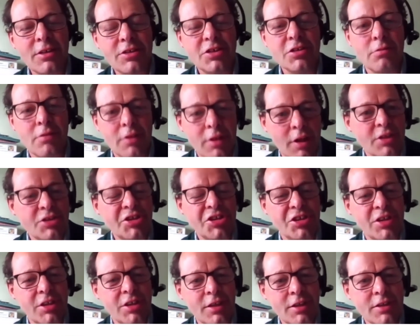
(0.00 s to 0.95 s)
So
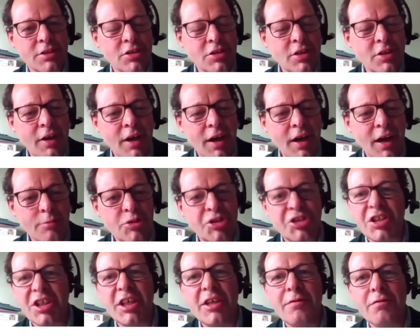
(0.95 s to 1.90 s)
glass ceilings,
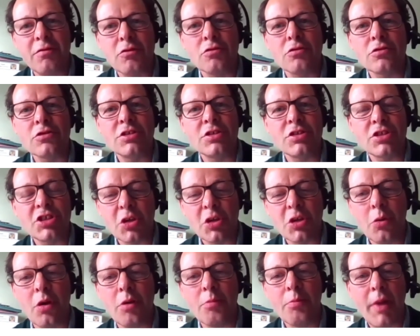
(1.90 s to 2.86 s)
sticky floors, and
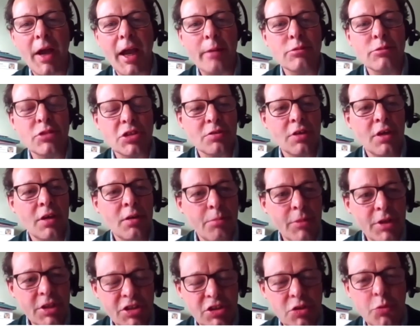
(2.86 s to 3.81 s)
so on, perhaps
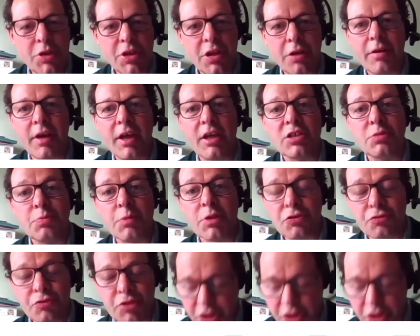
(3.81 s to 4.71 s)
means that we don't get as much